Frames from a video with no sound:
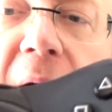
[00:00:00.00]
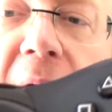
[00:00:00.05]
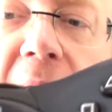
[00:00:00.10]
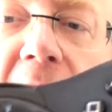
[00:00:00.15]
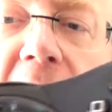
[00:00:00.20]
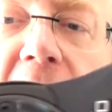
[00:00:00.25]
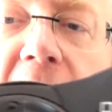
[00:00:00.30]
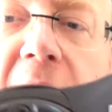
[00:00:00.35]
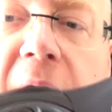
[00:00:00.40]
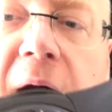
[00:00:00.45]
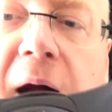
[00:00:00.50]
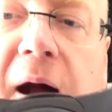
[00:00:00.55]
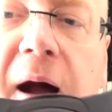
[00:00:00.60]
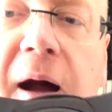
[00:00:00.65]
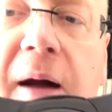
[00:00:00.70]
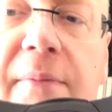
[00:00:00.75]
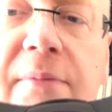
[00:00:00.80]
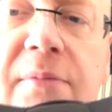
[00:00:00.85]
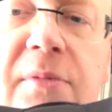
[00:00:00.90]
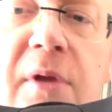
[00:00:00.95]

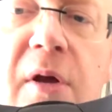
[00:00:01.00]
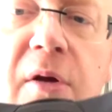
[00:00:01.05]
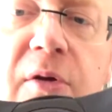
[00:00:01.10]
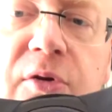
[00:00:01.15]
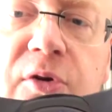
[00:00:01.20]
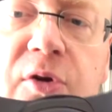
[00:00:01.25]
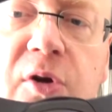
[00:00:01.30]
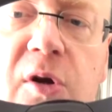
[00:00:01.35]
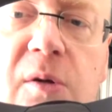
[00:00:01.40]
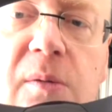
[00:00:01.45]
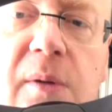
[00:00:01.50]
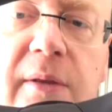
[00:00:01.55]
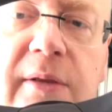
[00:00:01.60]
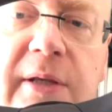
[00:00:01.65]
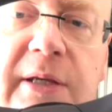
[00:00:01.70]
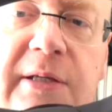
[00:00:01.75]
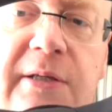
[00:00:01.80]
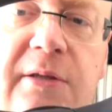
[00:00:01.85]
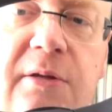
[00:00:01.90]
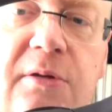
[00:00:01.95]
I'm not sure what
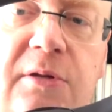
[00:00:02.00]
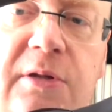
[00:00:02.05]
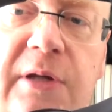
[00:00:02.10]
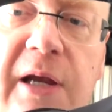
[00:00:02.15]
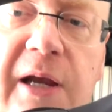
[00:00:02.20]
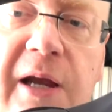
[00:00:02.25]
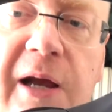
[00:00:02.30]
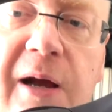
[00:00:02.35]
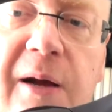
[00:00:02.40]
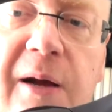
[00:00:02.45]
this does yet.